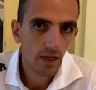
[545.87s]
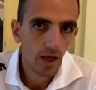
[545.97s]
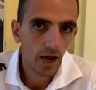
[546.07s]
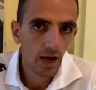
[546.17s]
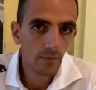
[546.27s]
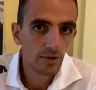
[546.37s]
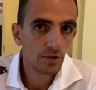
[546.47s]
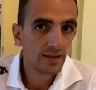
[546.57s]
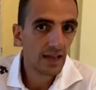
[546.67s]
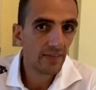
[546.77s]
Um, you
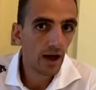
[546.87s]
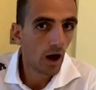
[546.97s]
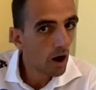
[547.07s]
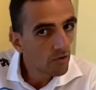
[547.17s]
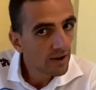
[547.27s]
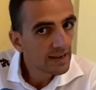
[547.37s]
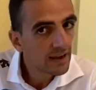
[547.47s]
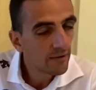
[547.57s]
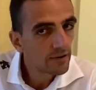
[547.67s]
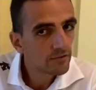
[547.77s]
get that heart rate
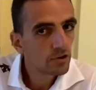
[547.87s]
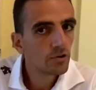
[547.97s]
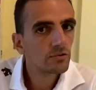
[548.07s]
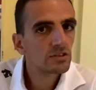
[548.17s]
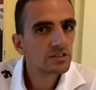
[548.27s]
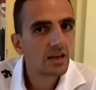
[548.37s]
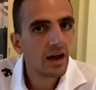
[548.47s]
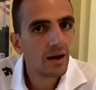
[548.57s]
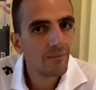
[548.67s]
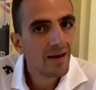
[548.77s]
going, of course,
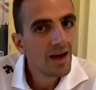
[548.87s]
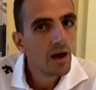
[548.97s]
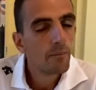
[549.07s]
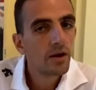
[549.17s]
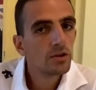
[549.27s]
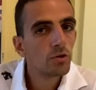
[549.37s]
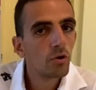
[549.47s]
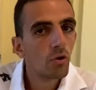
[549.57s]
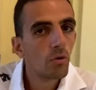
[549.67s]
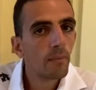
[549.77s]
um, but
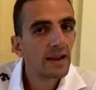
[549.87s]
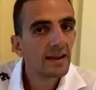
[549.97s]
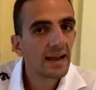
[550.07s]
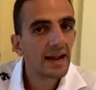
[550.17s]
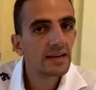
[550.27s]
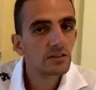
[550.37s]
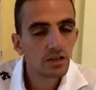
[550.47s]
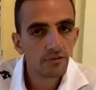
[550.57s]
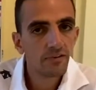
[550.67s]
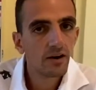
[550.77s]
you're making that cadence
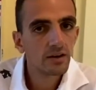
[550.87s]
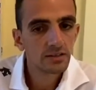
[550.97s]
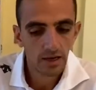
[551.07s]
go fast.